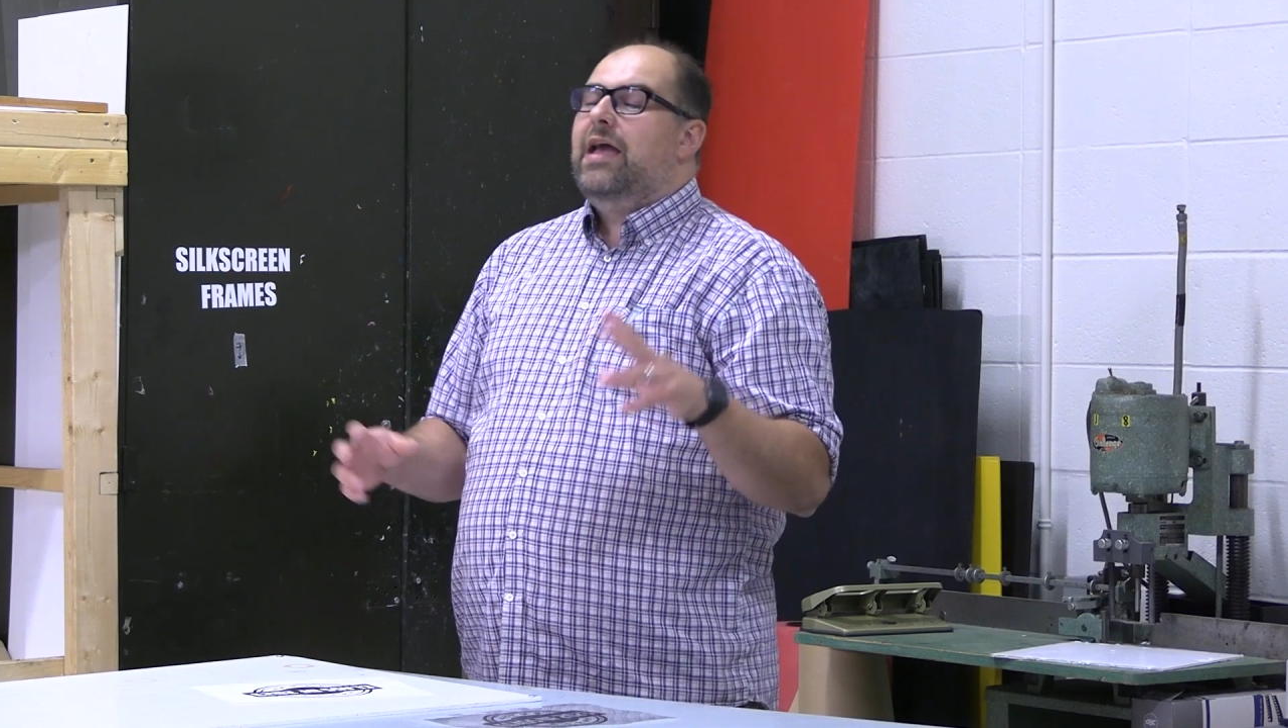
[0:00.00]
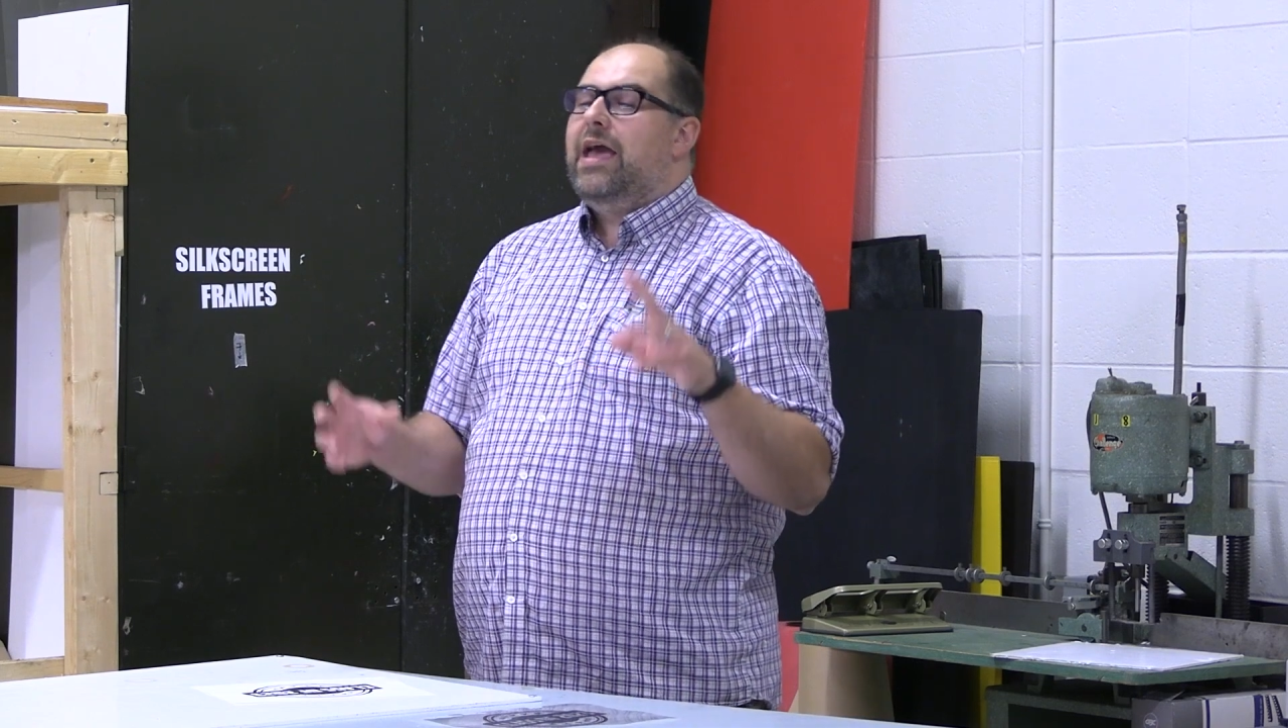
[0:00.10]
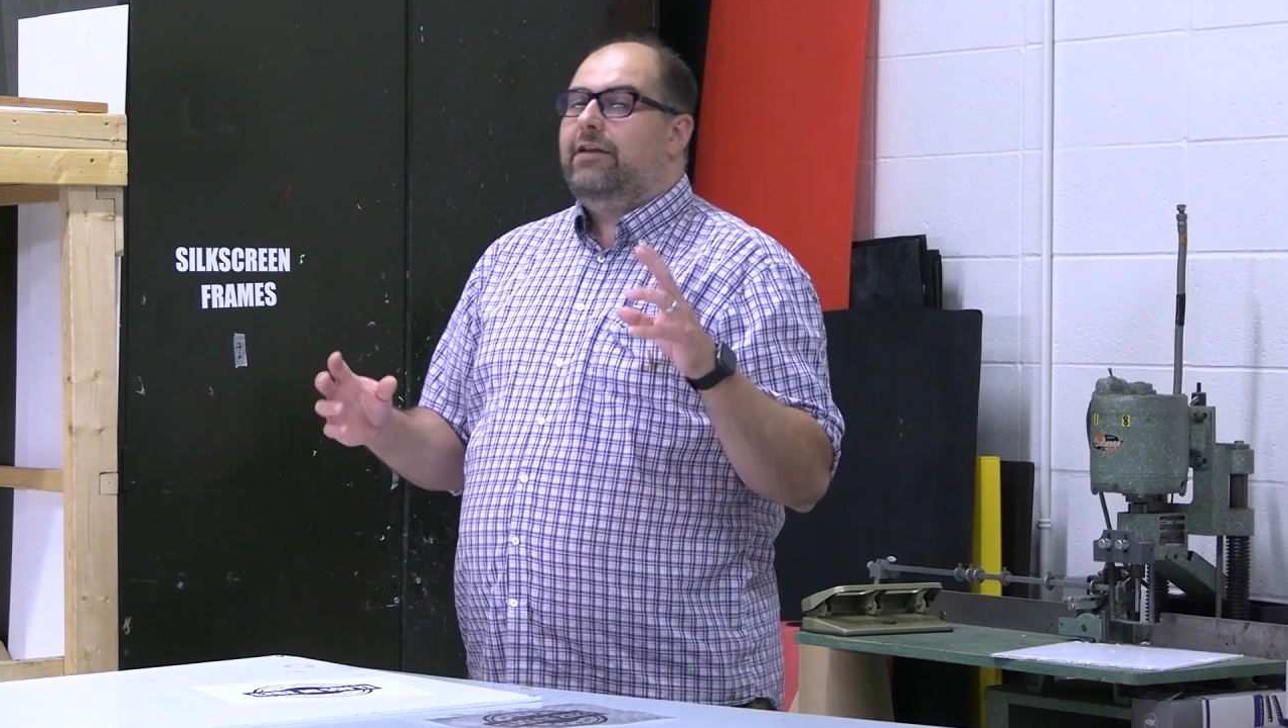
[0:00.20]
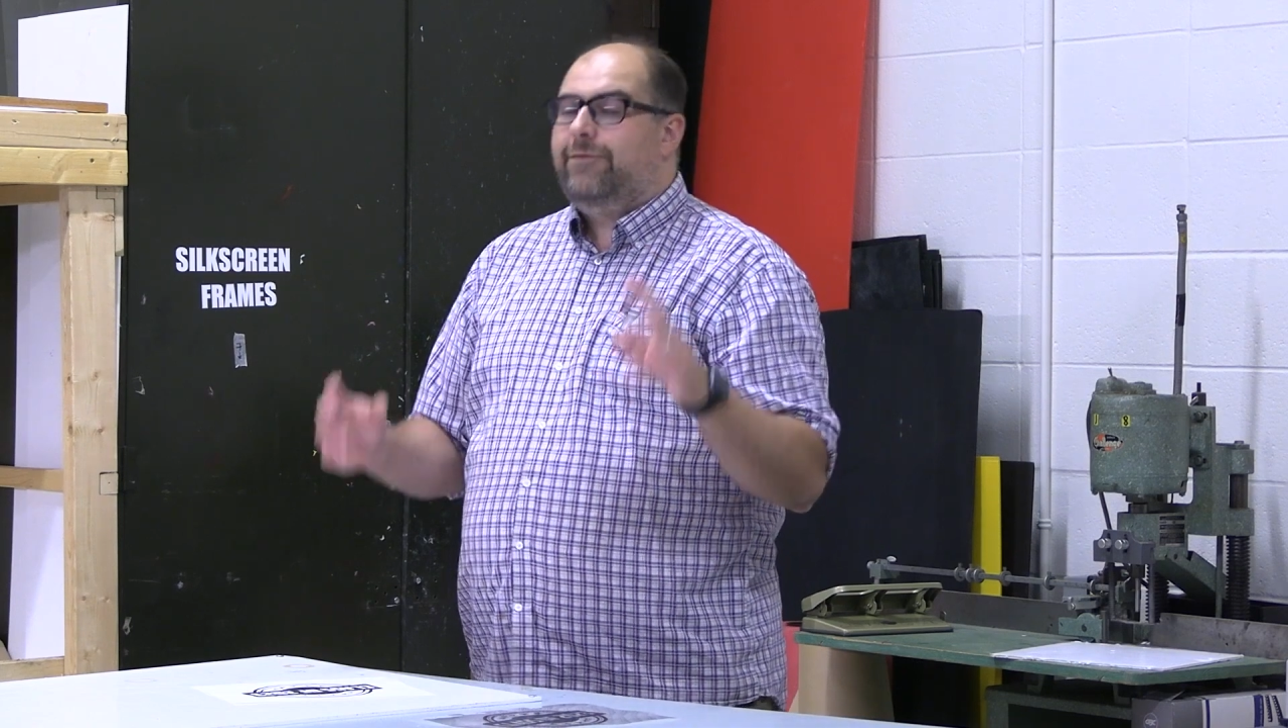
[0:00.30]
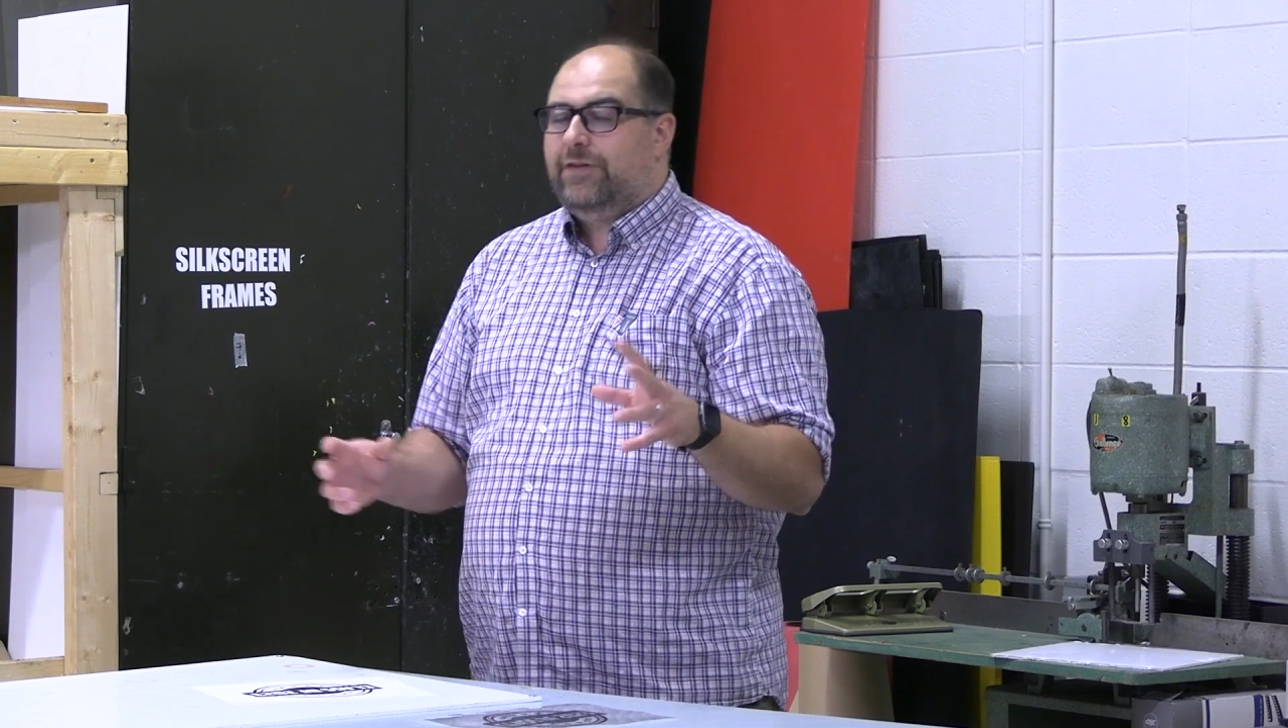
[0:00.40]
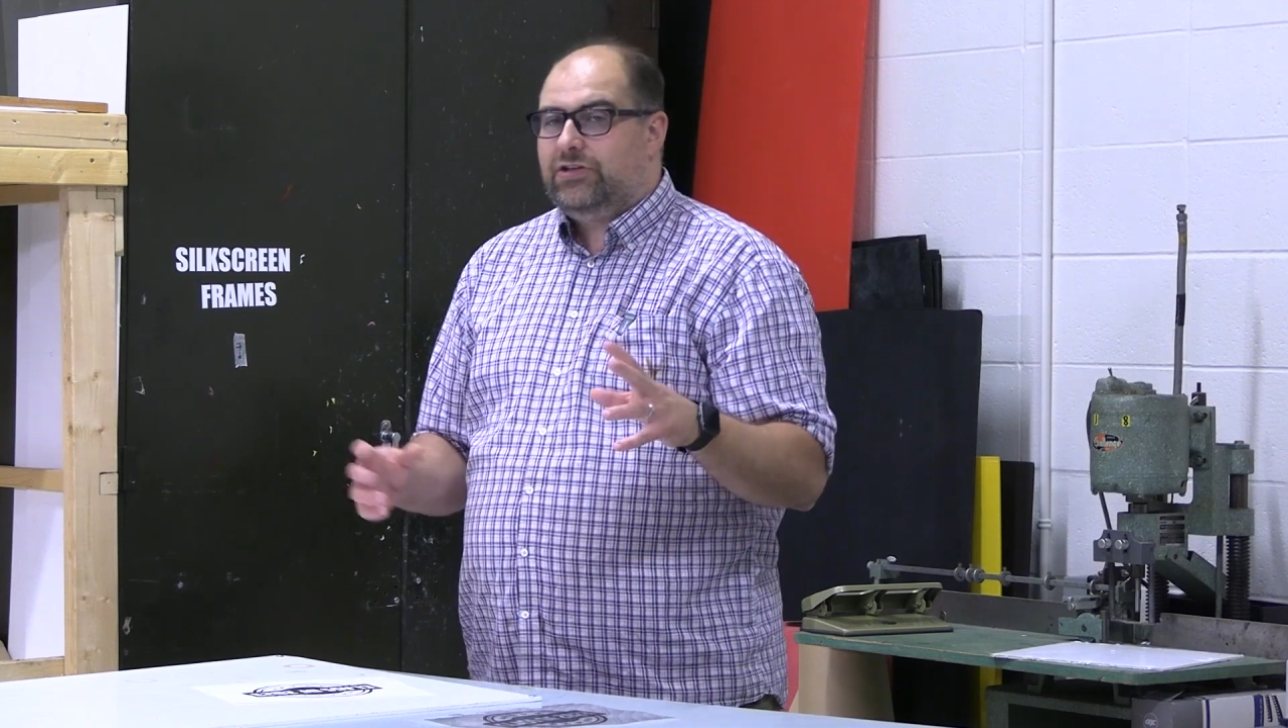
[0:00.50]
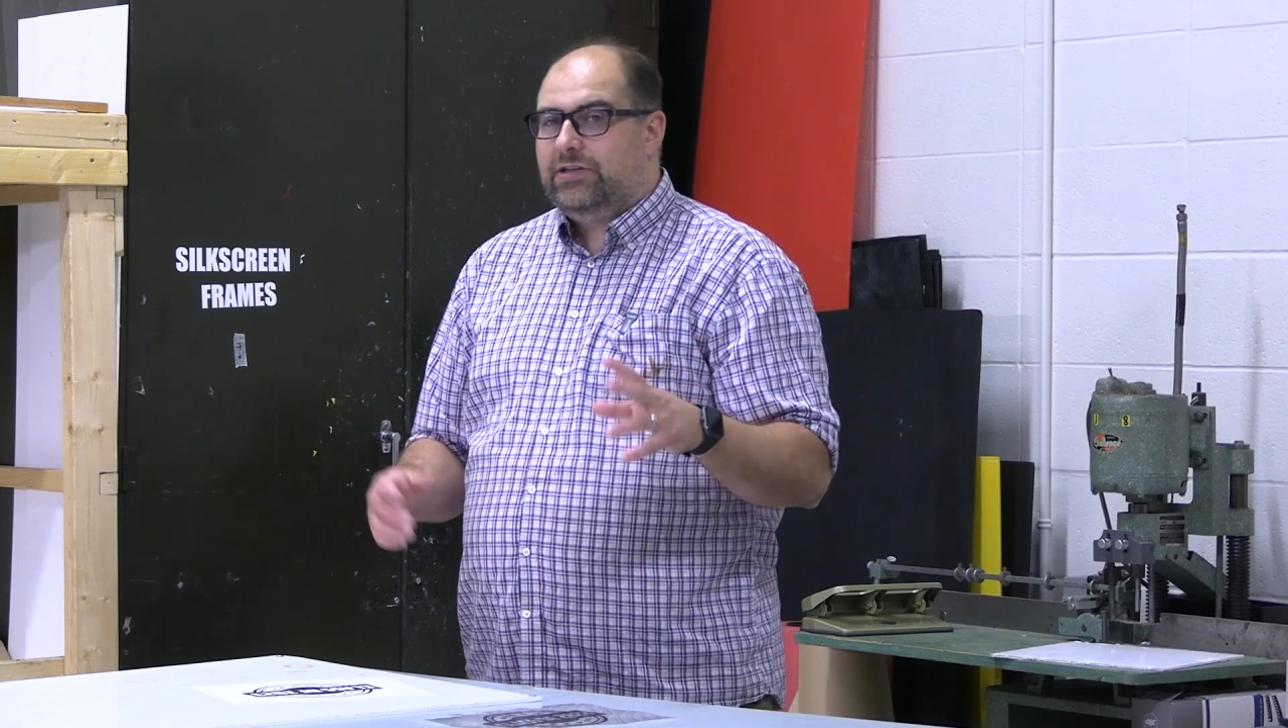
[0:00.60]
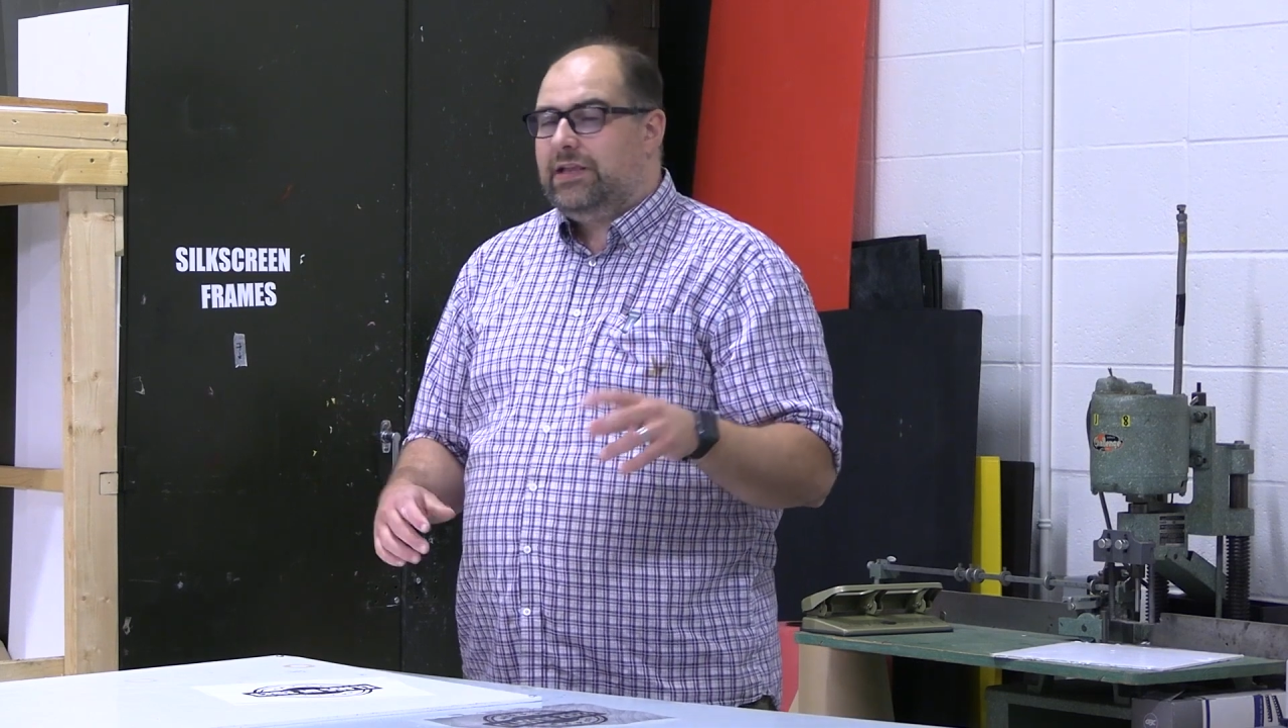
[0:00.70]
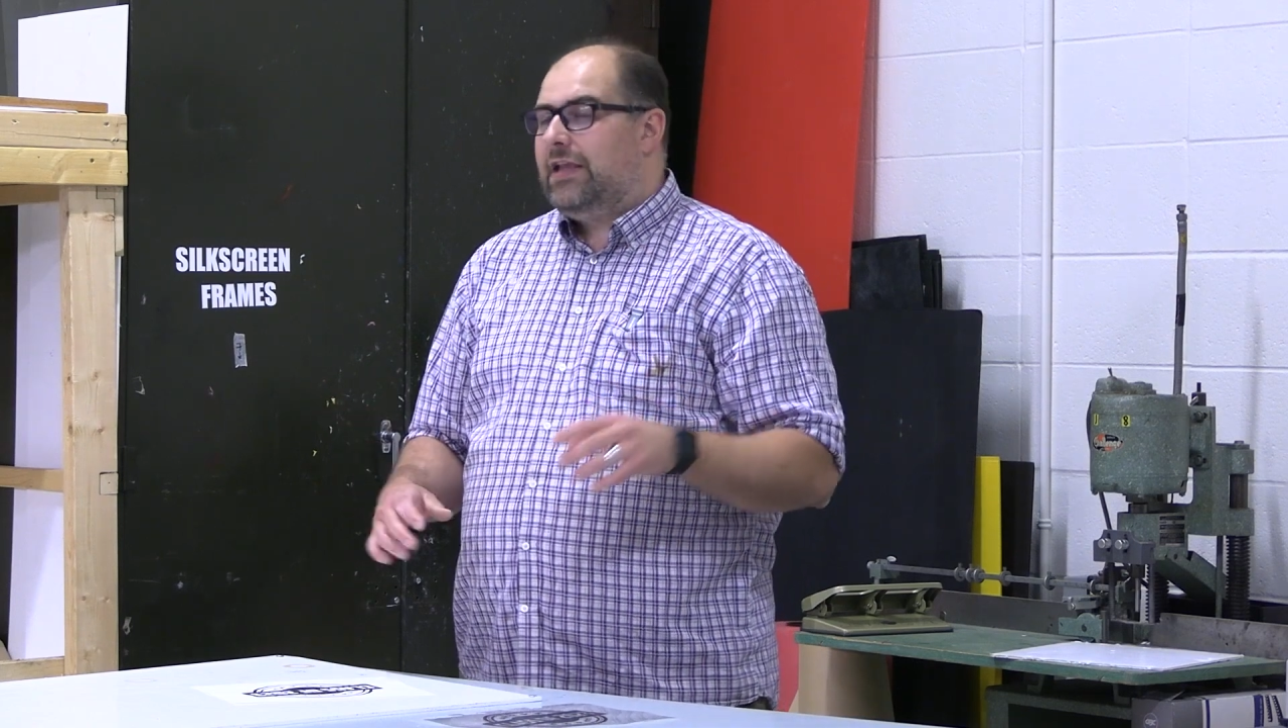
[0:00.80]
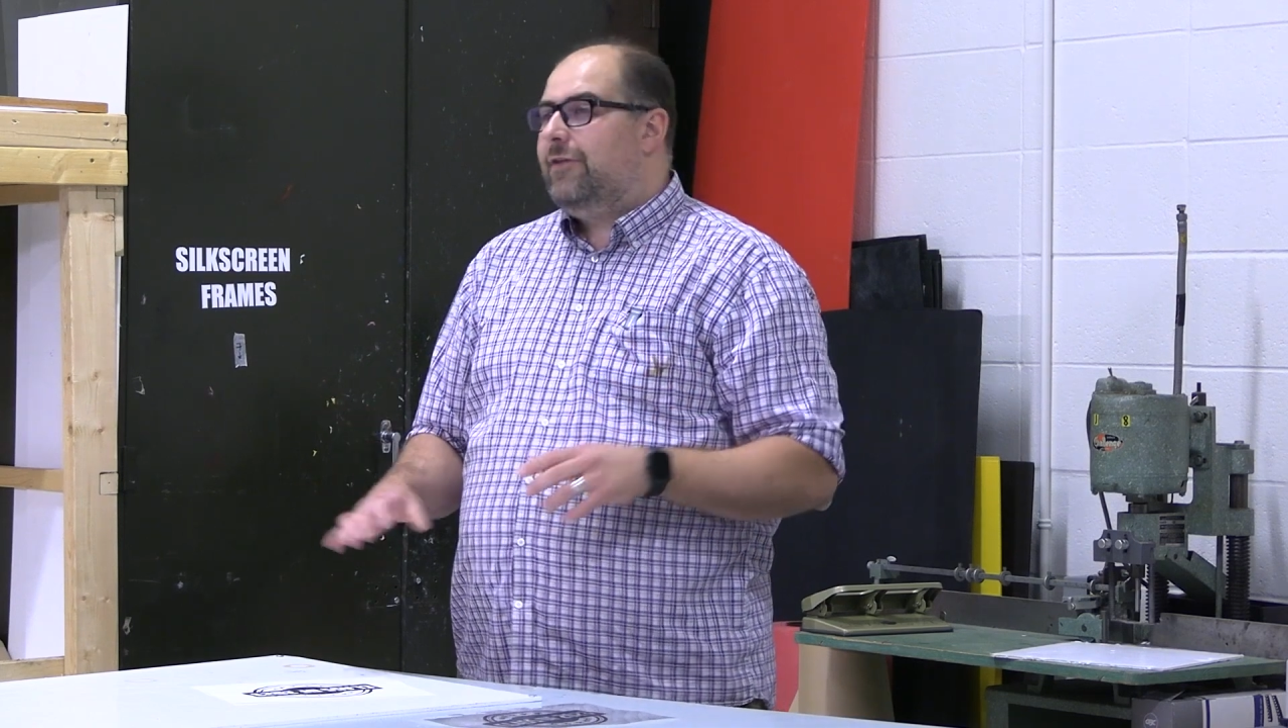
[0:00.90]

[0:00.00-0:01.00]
and efficiently.